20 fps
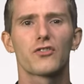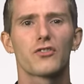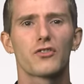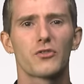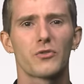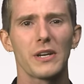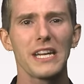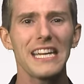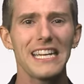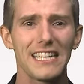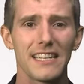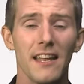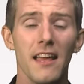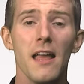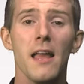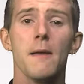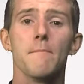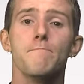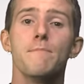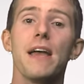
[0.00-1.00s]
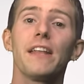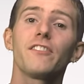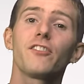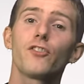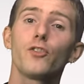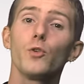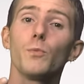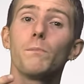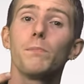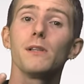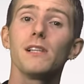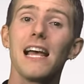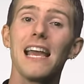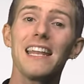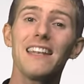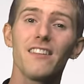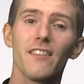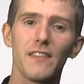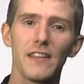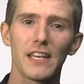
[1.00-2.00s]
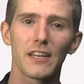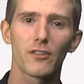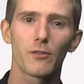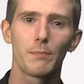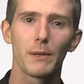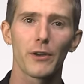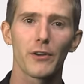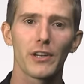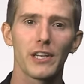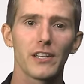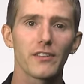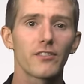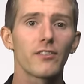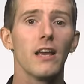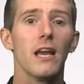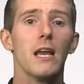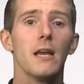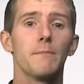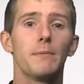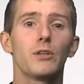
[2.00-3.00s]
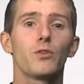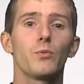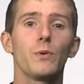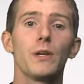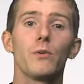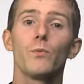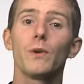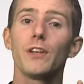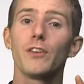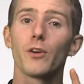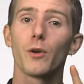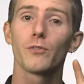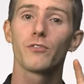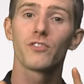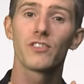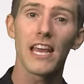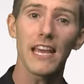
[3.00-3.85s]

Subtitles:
screen, meant to blend the experience between Windows